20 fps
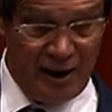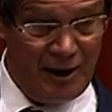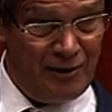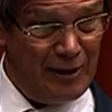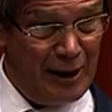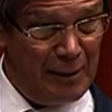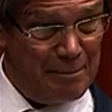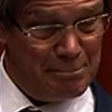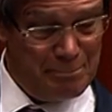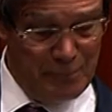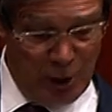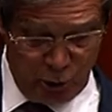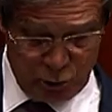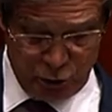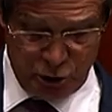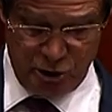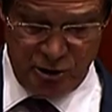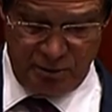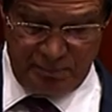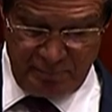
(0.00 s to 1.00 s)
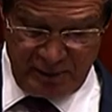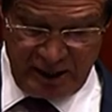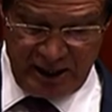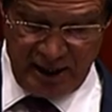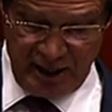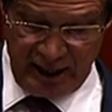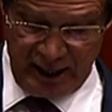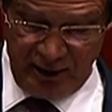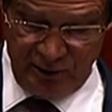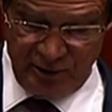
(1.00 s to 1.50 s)
that most
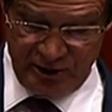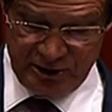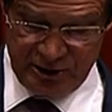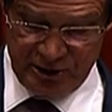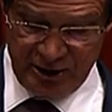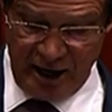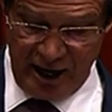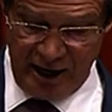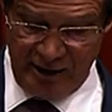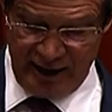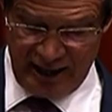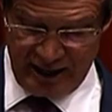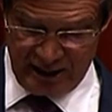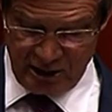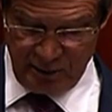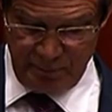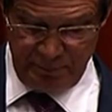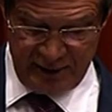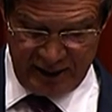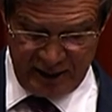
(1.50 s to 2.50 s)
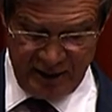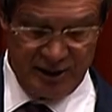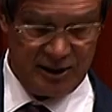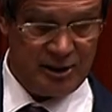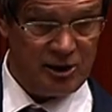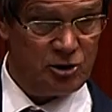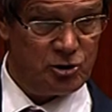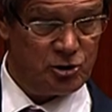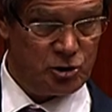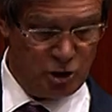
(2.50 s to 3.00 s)
media outlets are
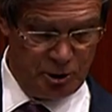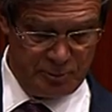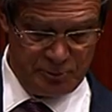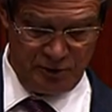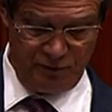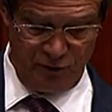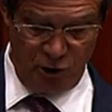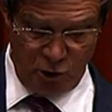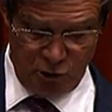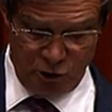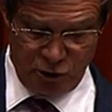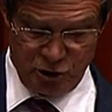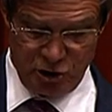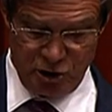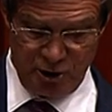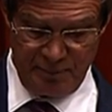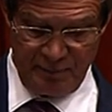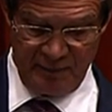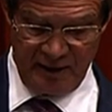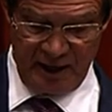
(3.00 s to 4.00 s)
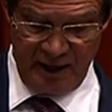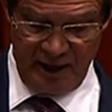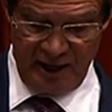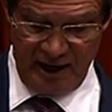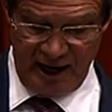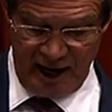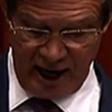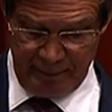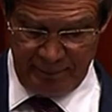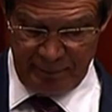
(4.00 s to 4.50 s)
independent in terms of ownership
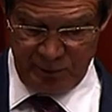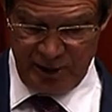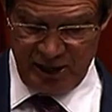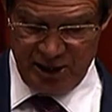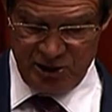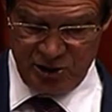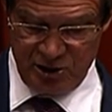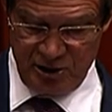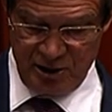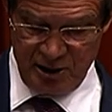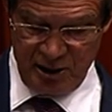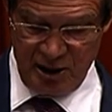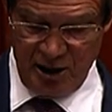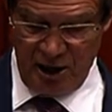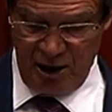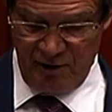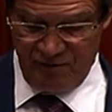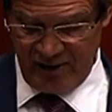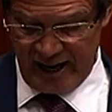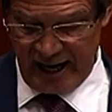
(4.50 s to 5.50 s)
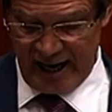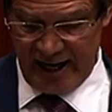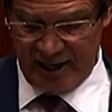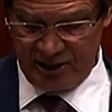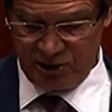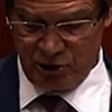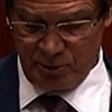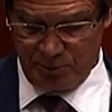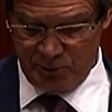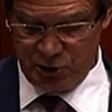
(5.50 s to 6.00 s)
and operation of
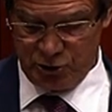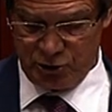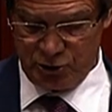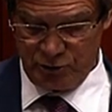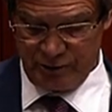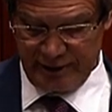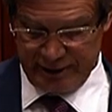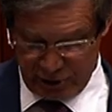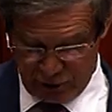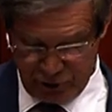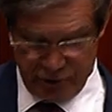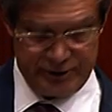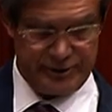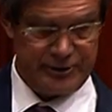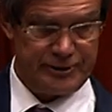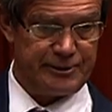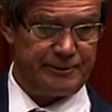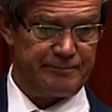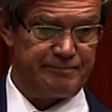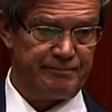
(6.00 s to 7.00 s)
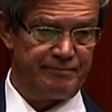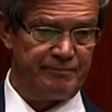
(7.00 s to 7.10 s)
non-commercial interests.